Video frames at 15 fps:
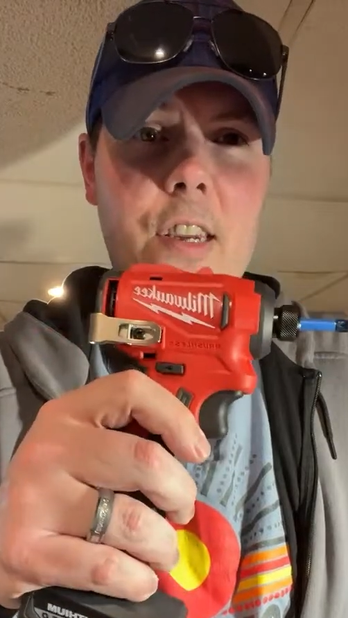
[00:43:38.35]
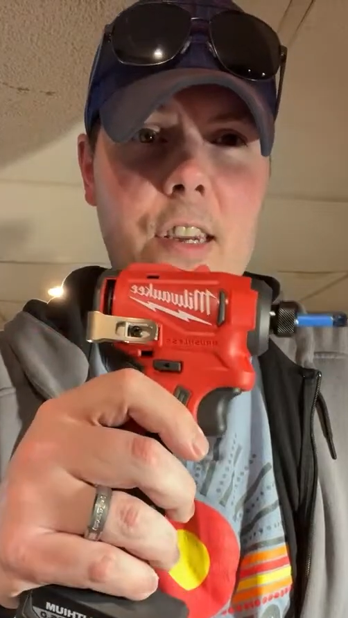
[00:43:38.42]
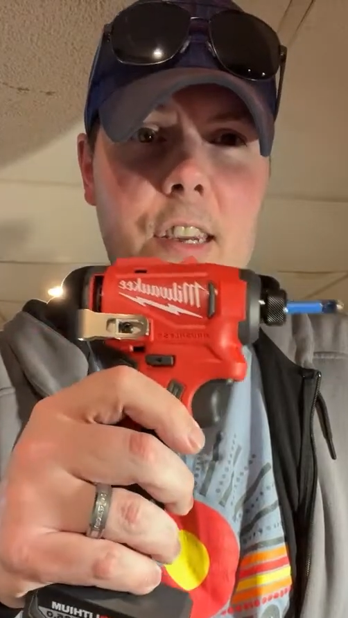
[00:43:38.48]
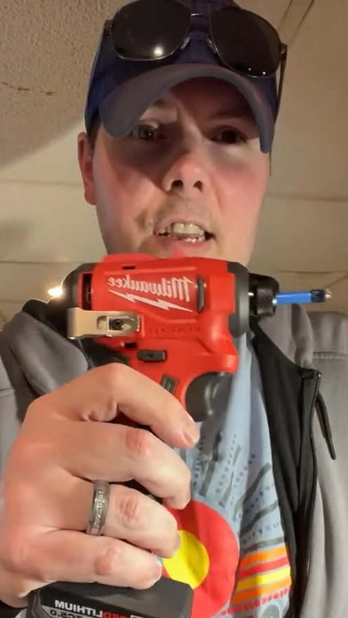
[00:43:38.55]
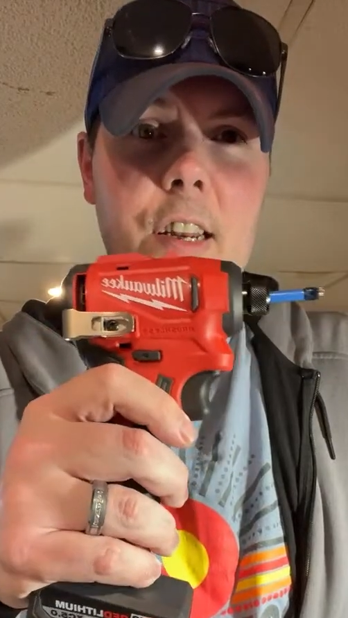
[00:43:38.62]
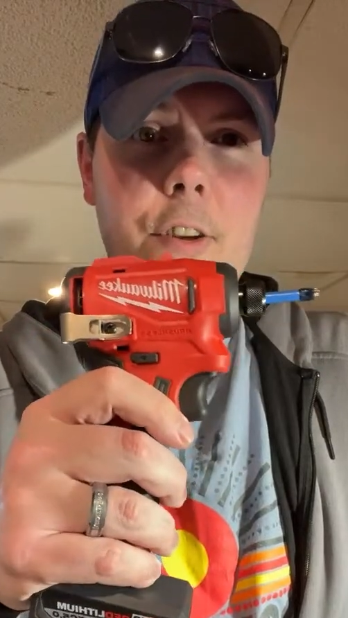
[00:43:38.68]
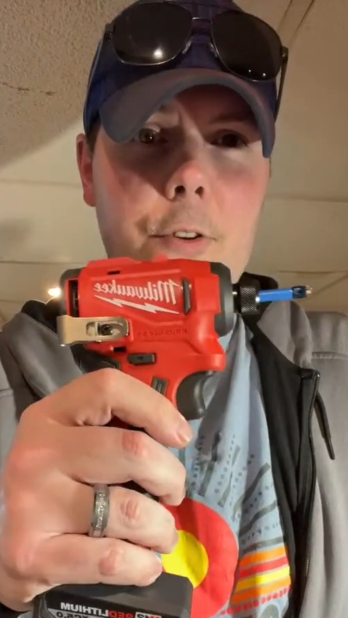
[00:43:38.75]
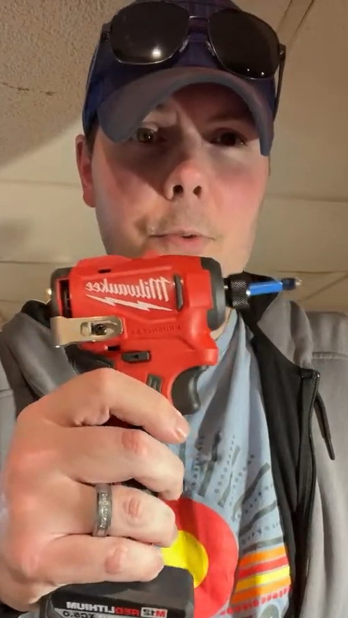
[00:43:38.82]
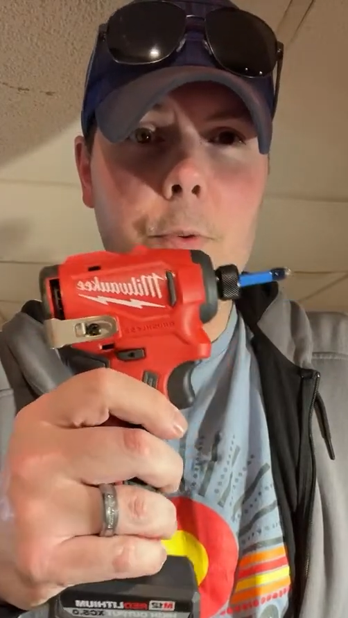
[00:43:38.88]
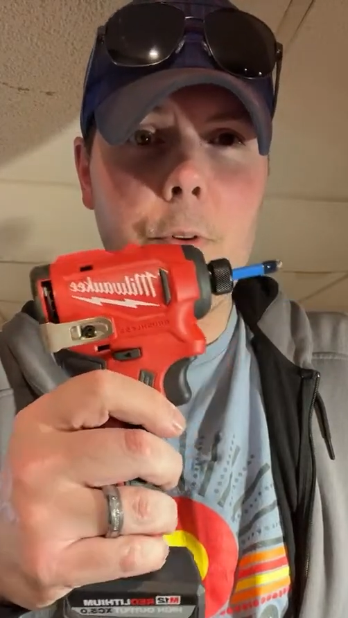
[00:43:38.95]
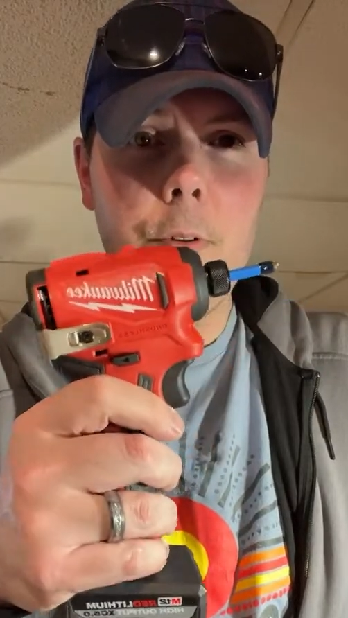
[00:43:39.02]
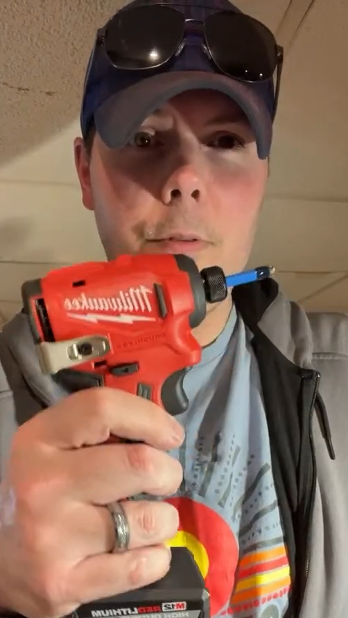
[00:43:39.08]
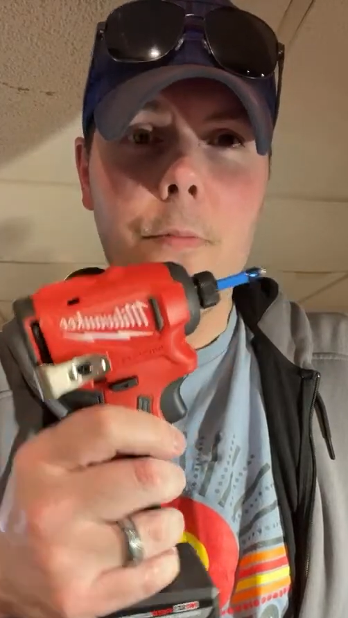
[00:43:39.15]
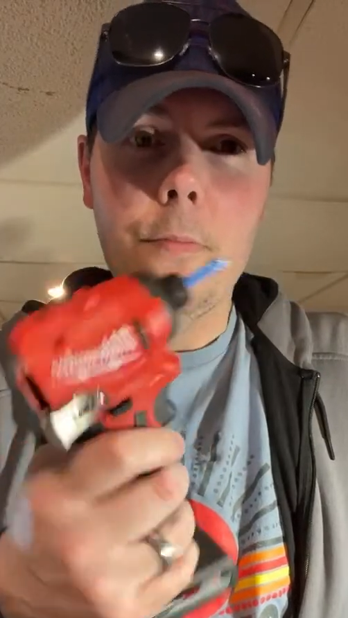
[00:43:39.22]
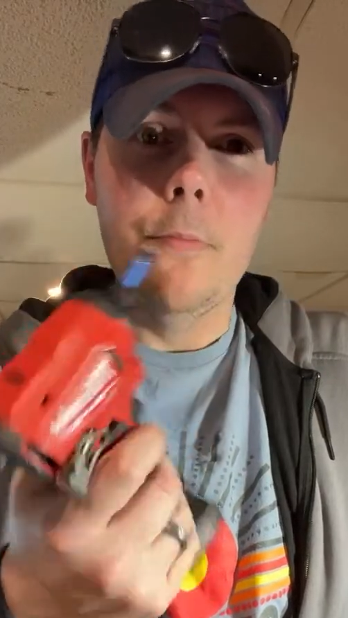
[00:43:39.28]
a kiddie tool.
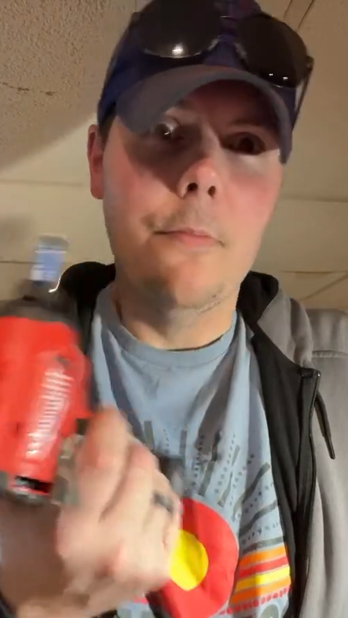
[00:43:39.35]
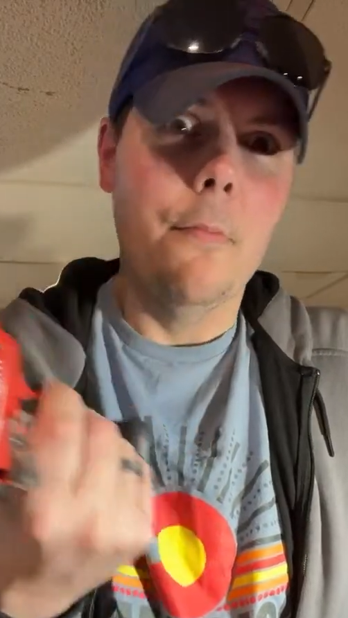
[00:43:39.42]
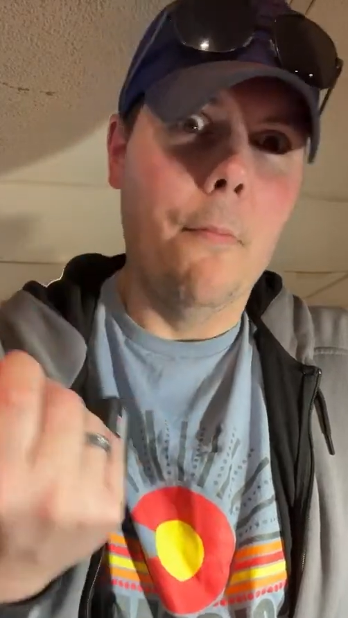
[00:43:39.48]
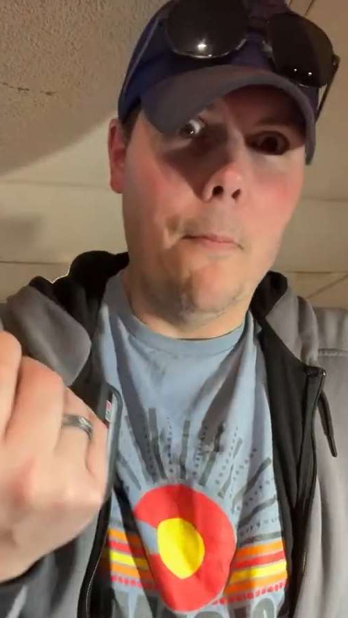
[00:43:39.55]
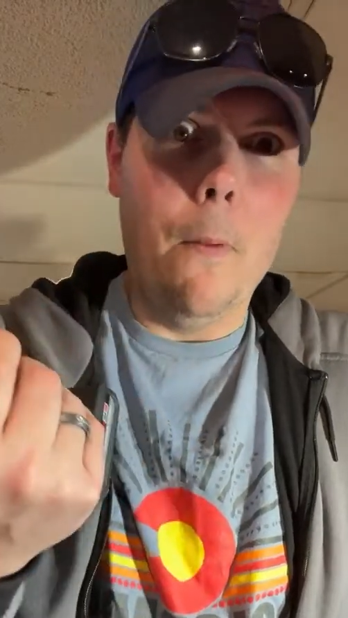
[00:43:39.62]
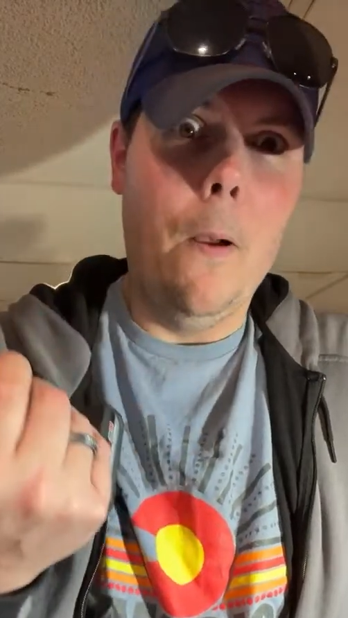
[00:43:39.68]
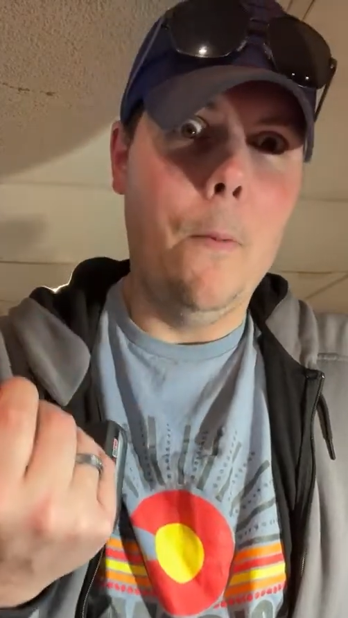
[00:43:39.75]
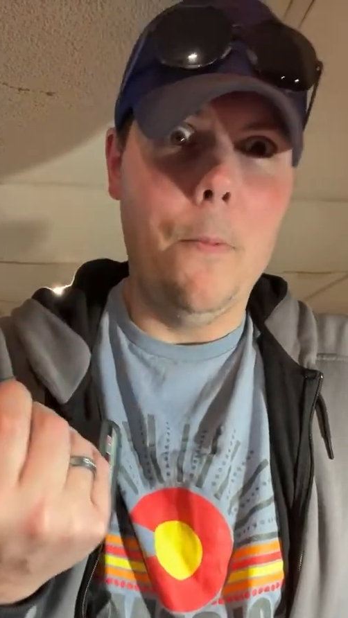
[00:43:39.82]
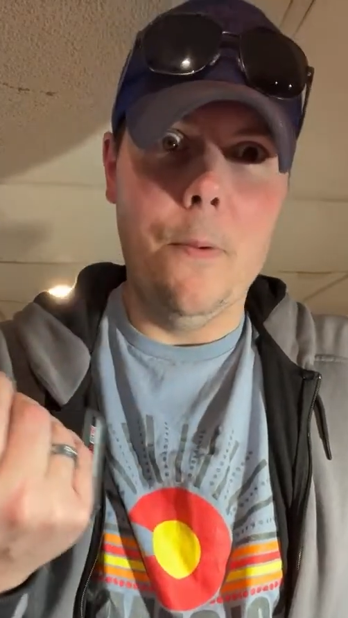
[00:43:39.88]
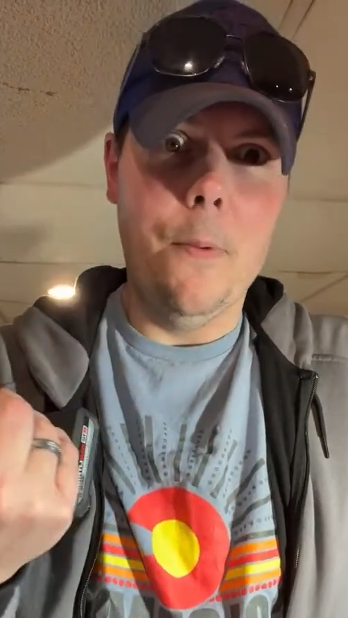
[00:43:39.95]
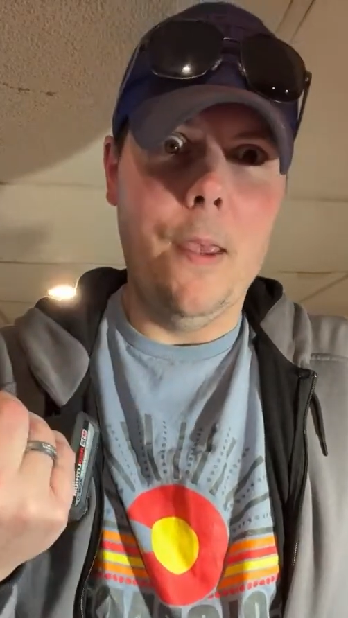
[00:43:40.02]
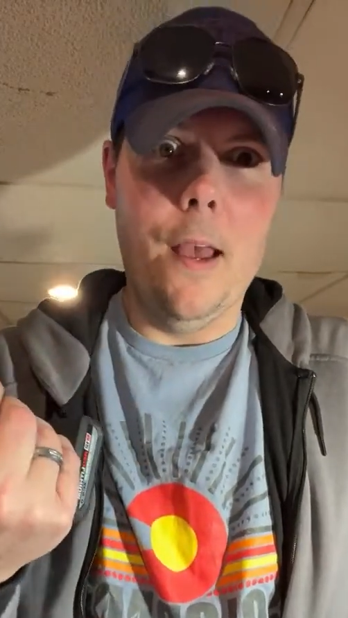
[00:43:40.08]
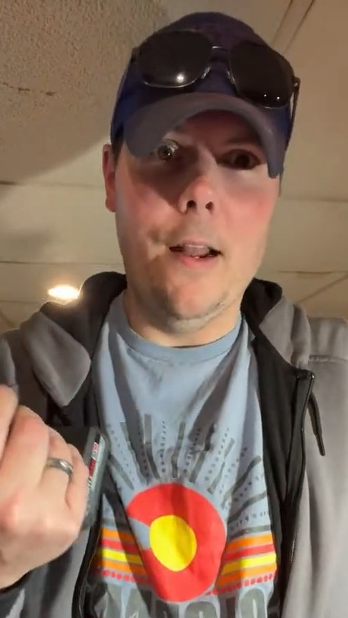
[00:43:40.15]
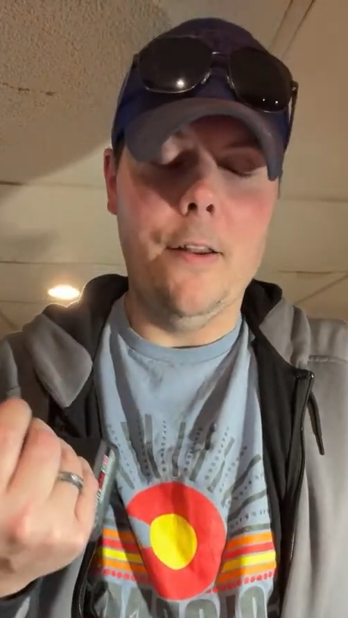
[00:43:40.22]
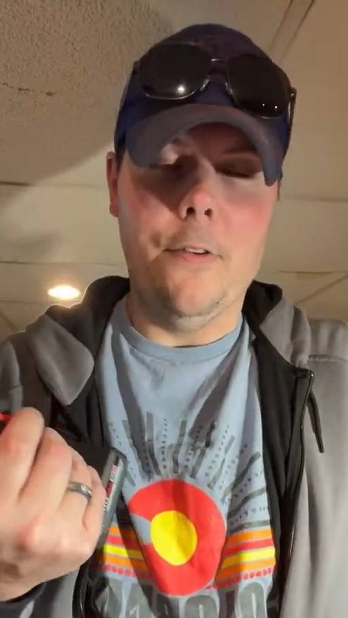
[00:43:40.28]
I'm going to
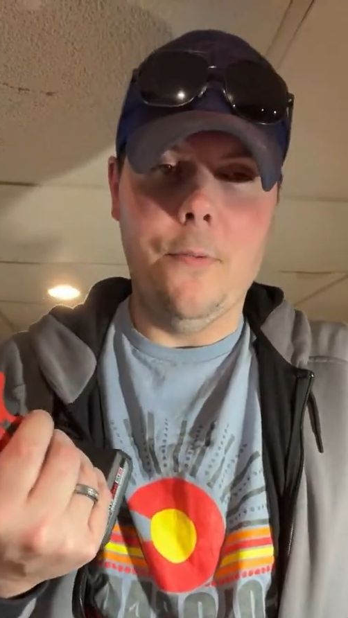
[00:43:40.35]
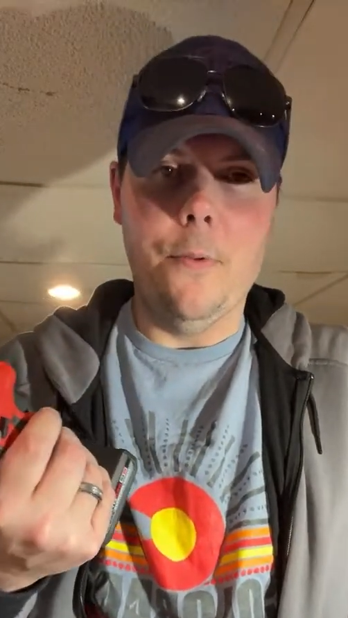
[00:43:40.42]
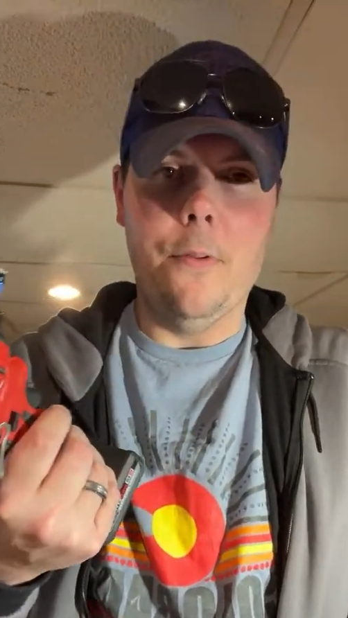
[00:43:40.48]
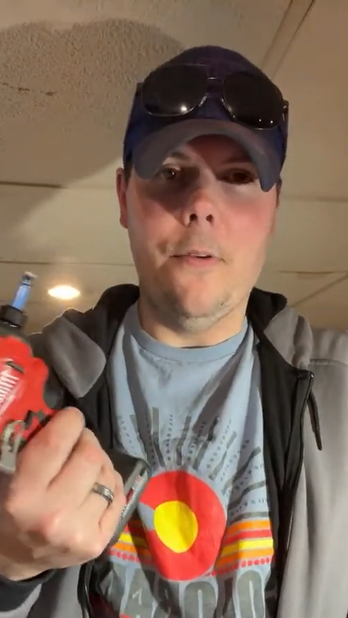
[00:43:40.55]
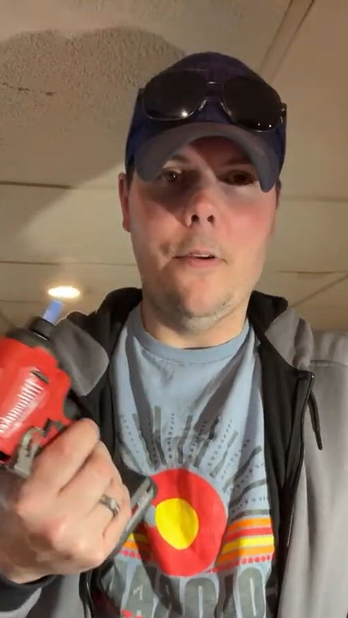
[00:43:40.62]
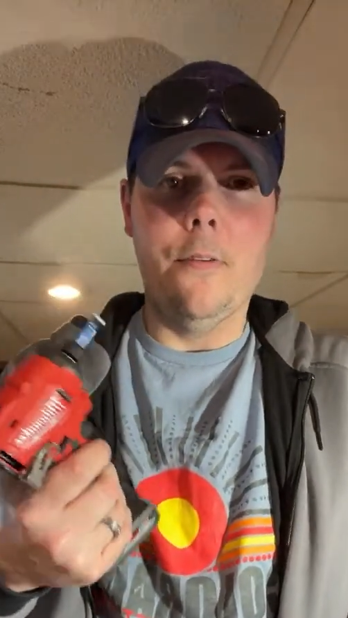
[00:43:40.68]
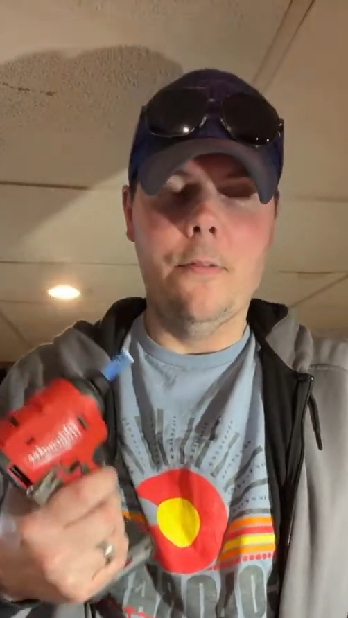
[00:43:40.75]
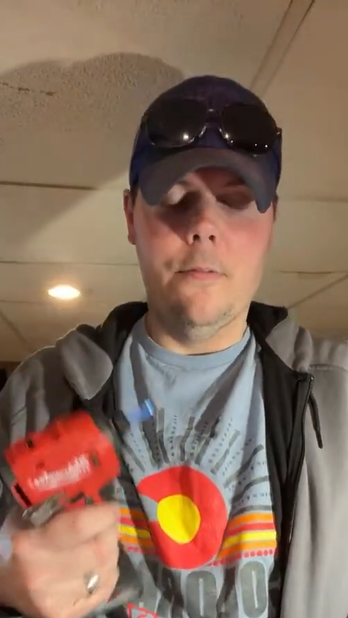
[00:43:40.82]
be honest with you.